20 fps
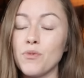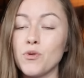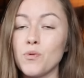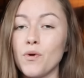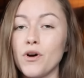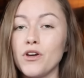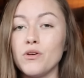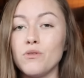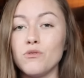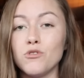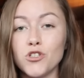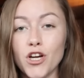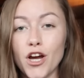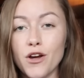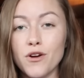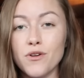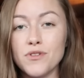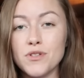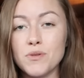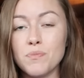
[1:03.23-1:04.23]
with what you
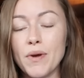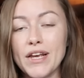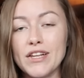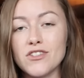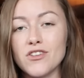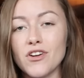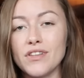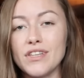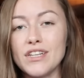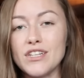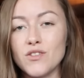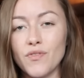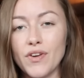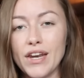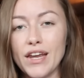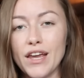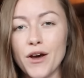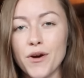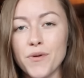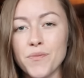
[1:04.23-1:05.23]
chose based on this
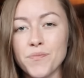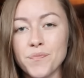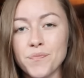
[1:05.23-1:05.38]
video.